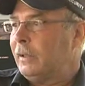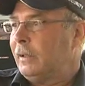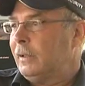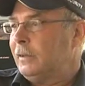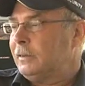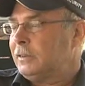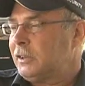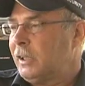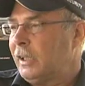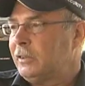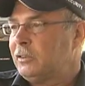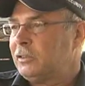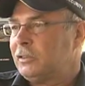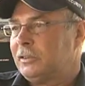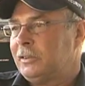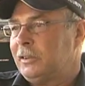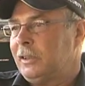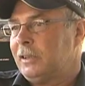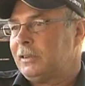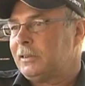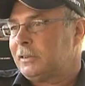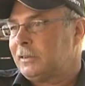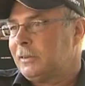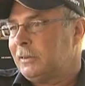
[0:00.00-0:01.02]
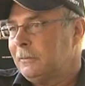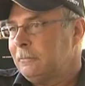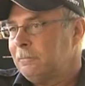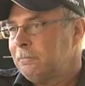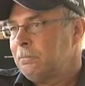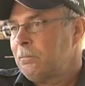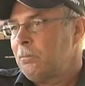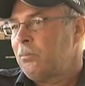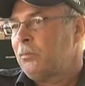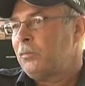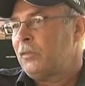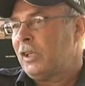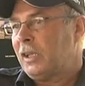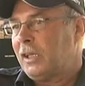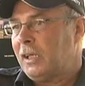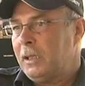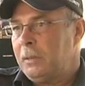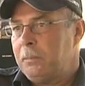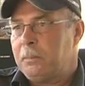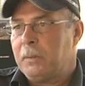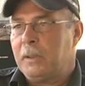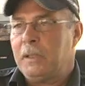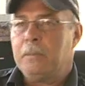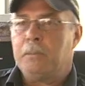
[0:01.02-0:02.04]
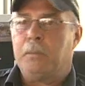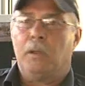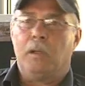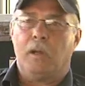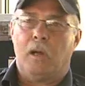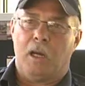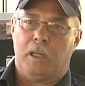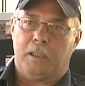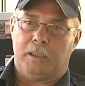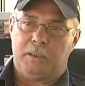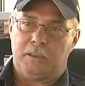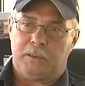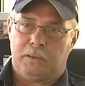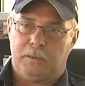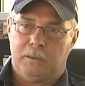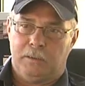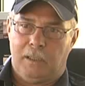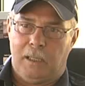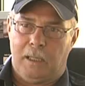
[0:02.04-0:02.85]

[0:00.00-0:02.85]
it's just to keep people honest.